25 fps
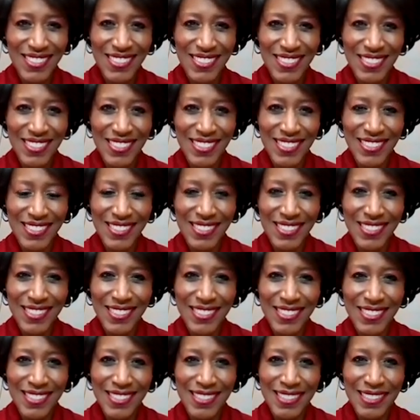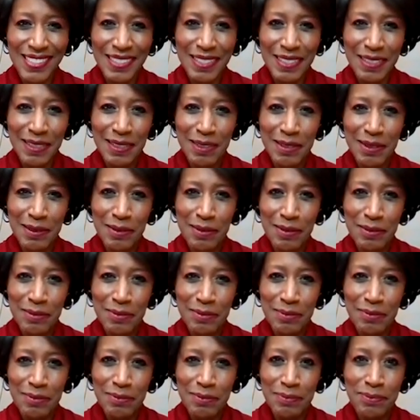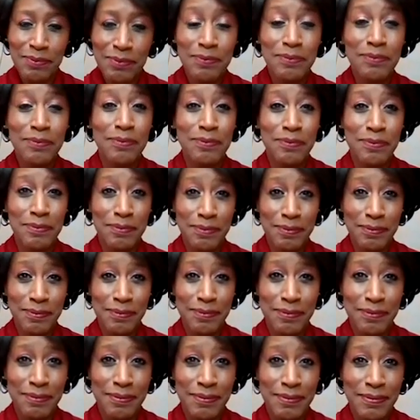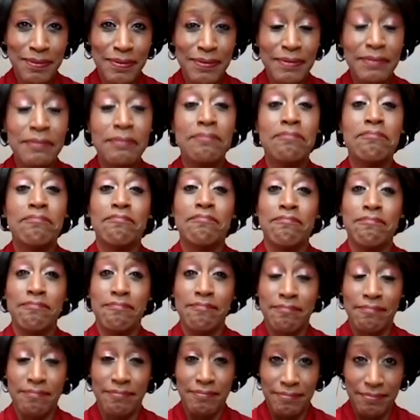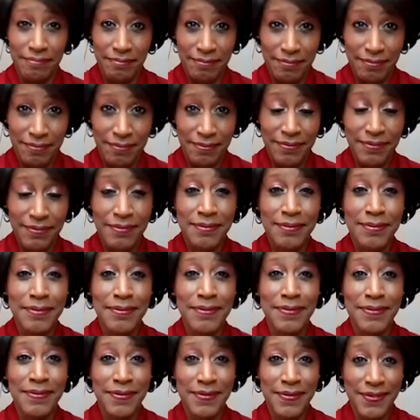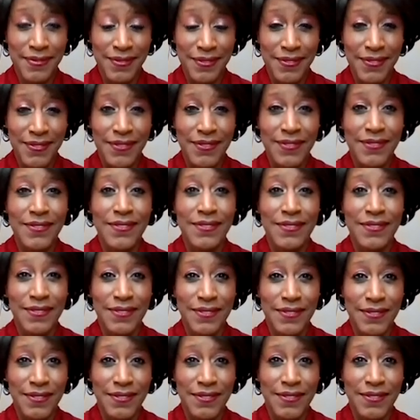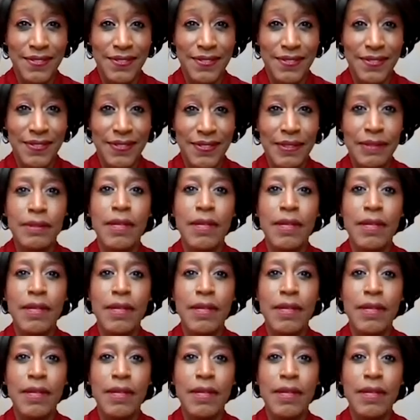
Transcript: This person isn't speaking.